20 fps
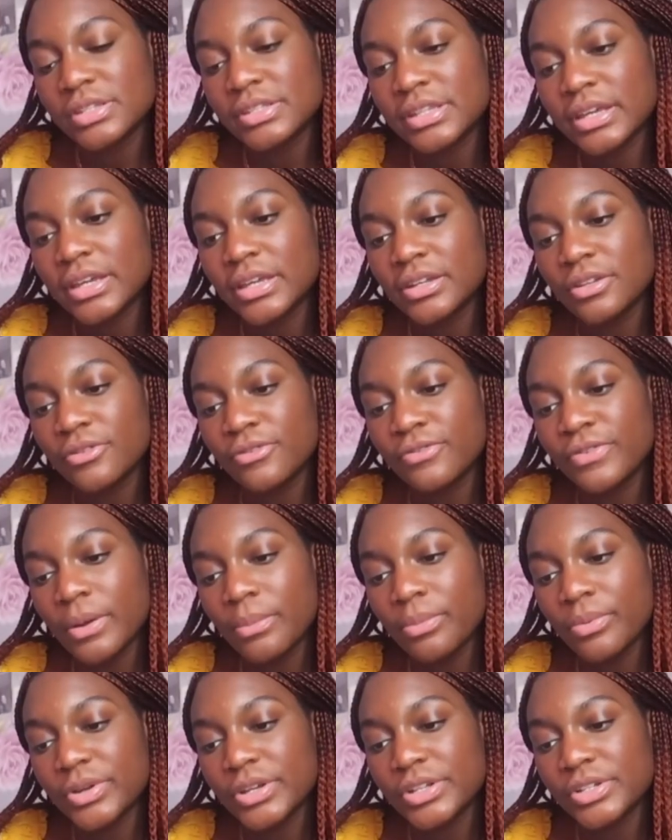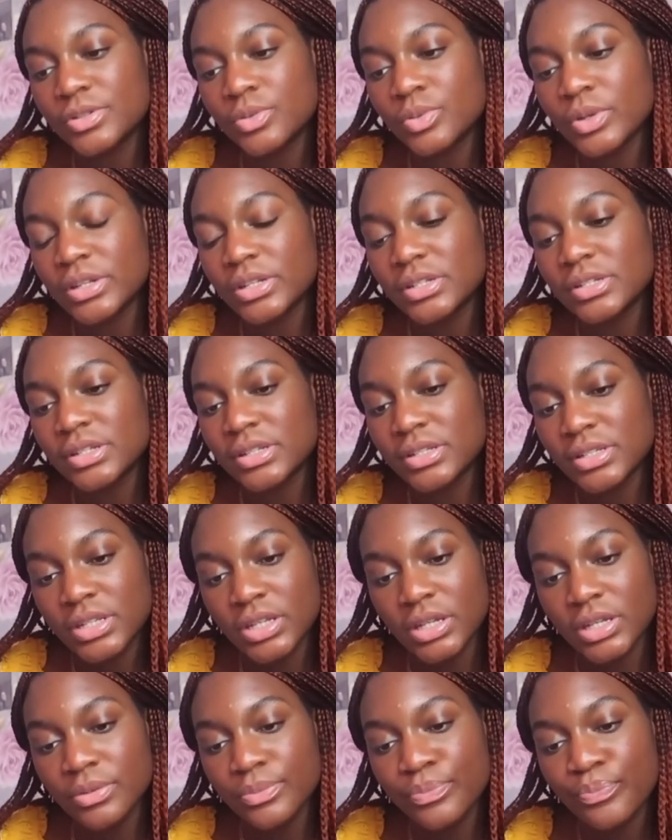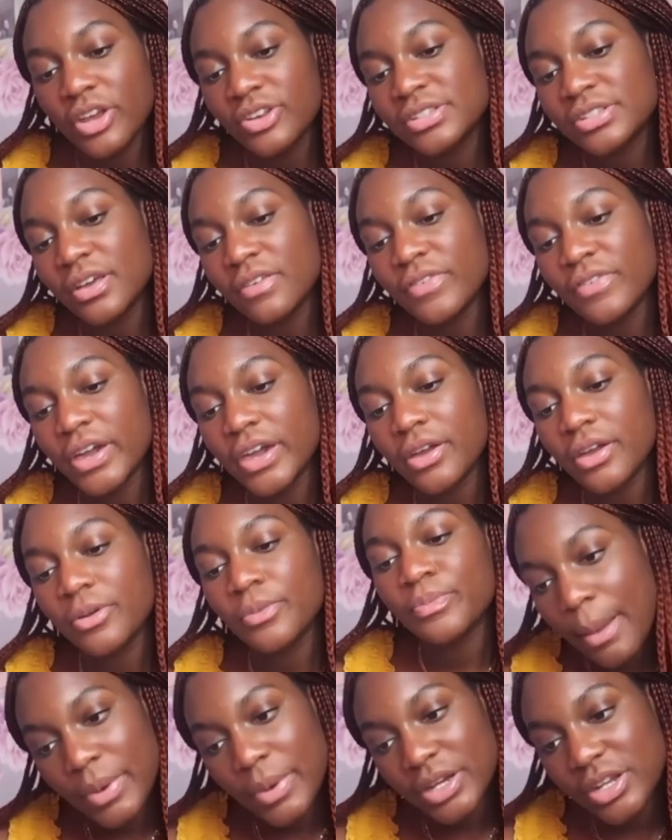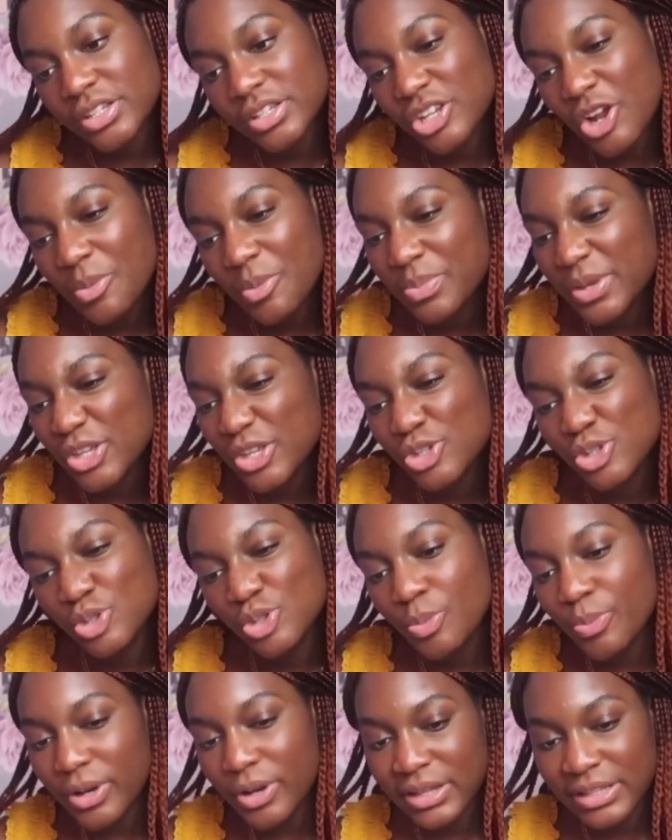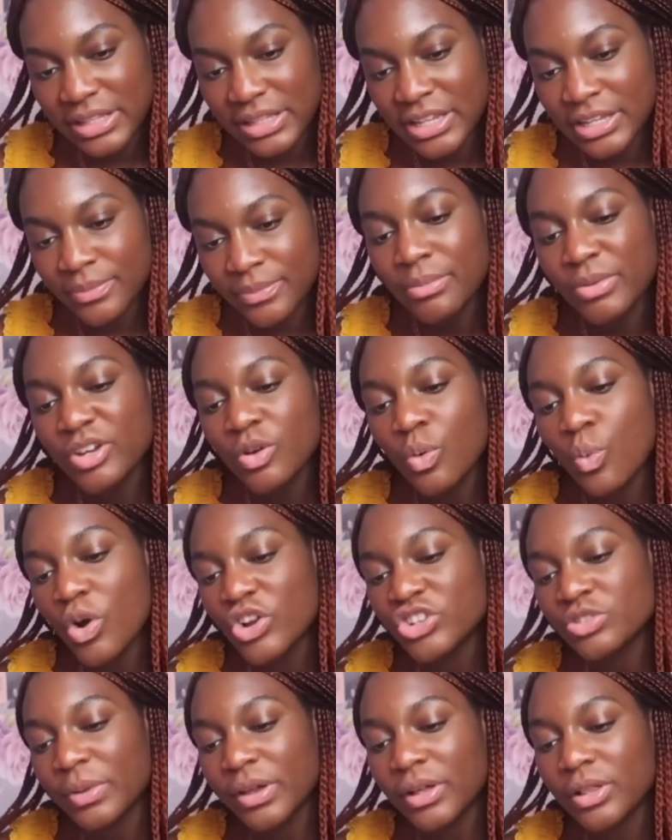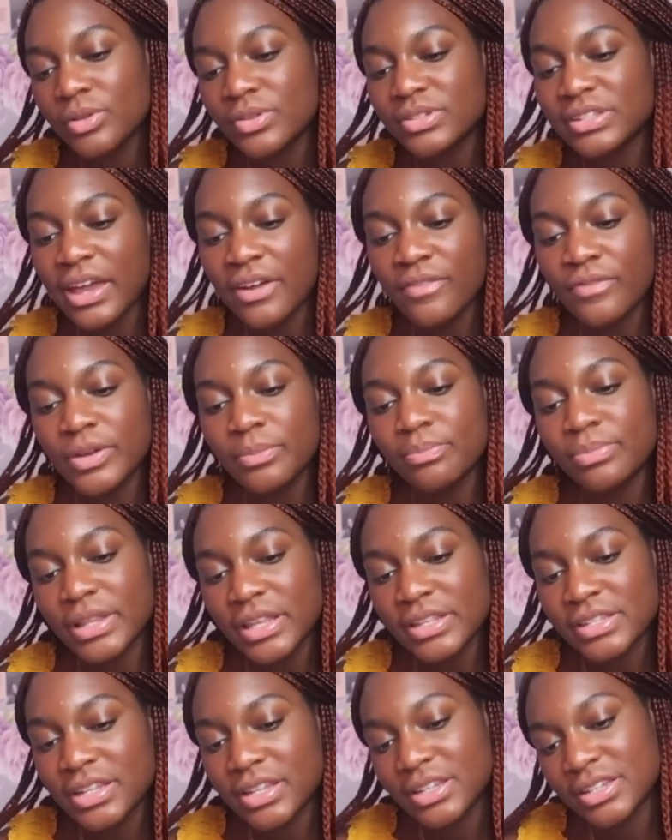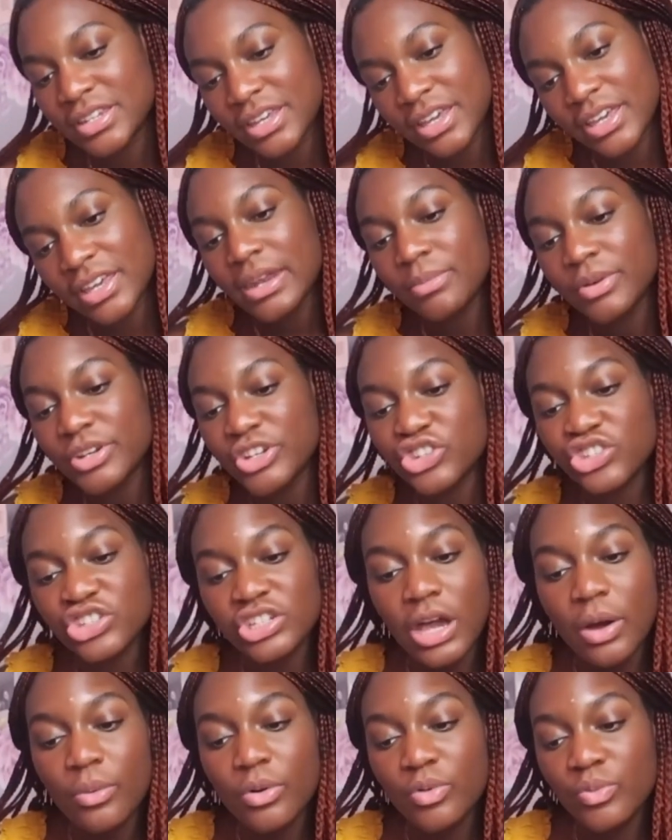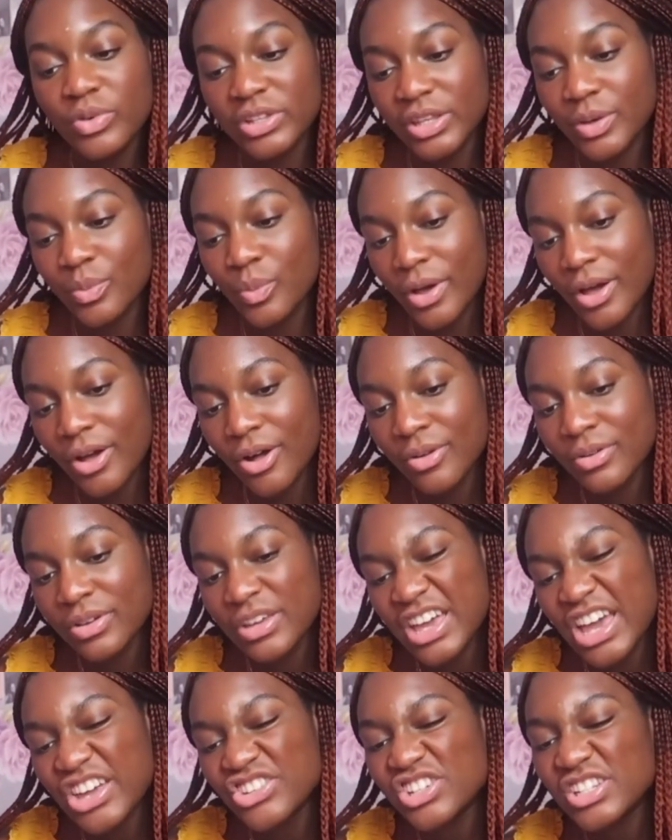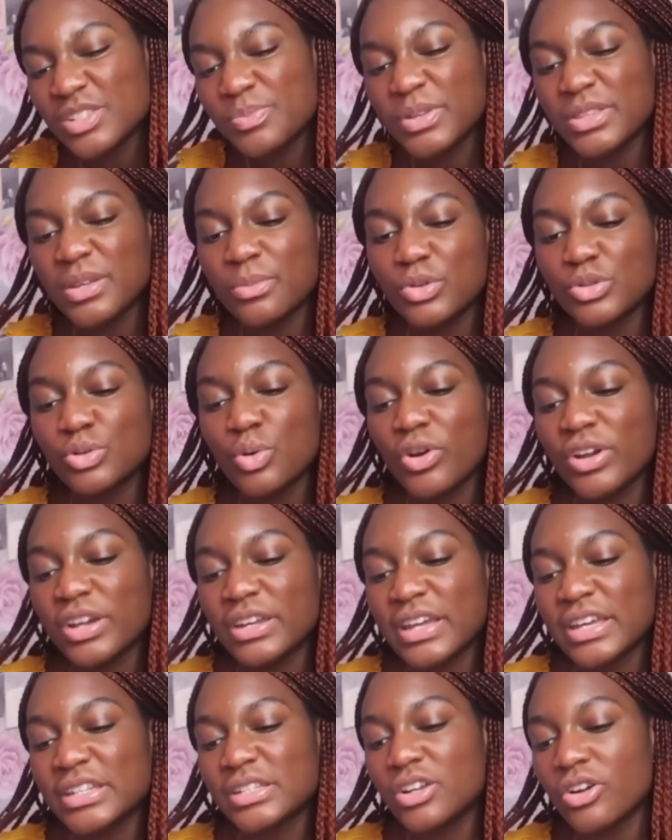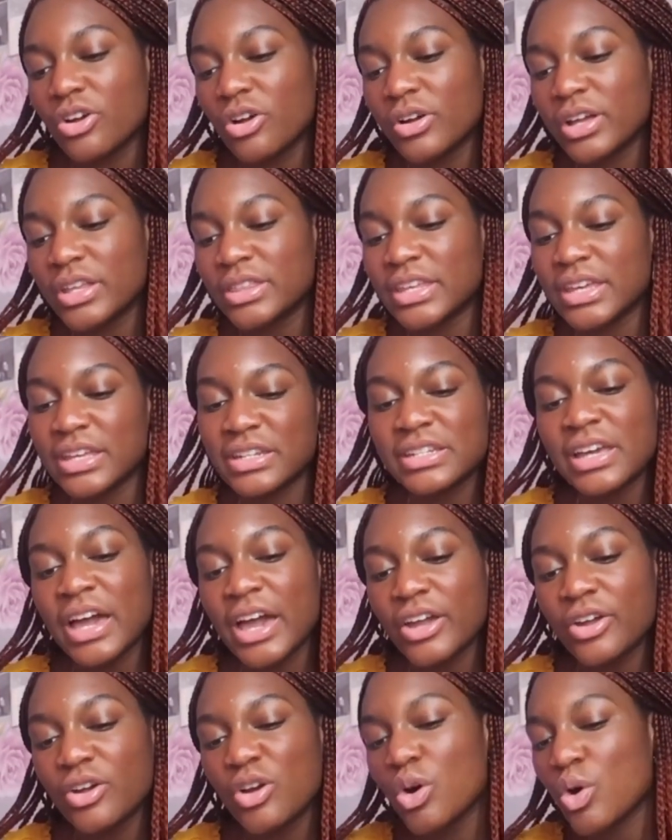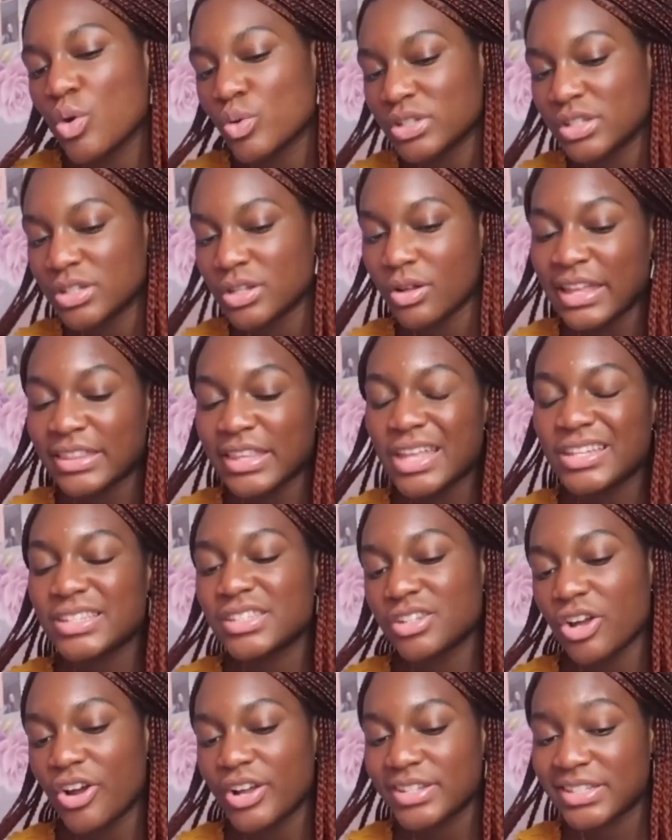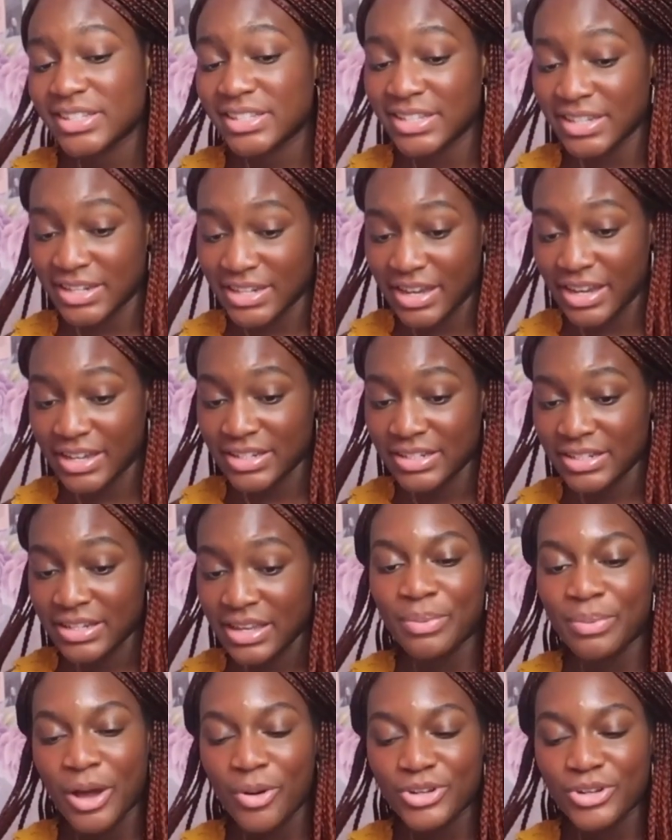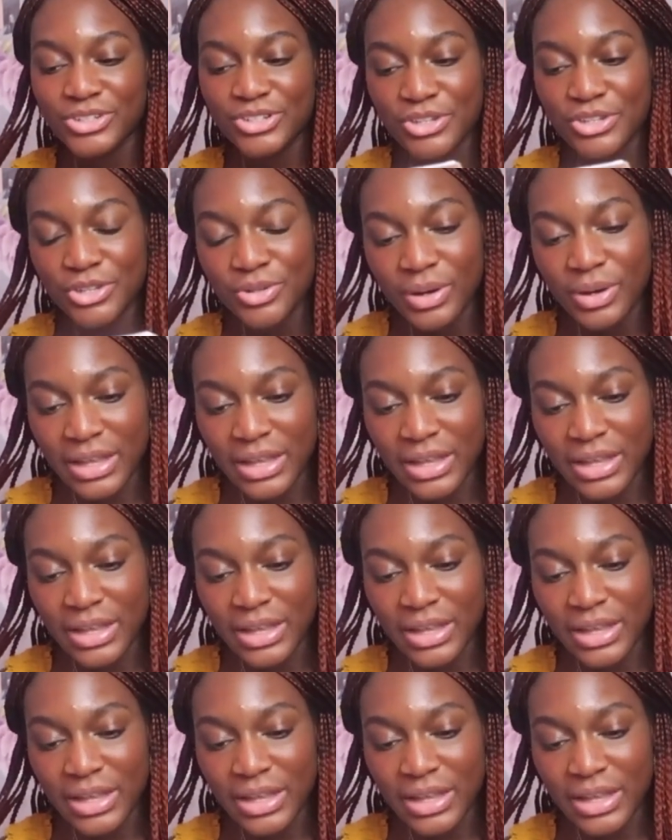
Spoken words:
2nd of February 2016. Dear Sapphire, I'm gonna start being super clean. I'm gonna wash my clothes every blessed day. And I'm gonna shower really well and just be the most organized girl in the entire hostel. And that starts tonight. Power to you,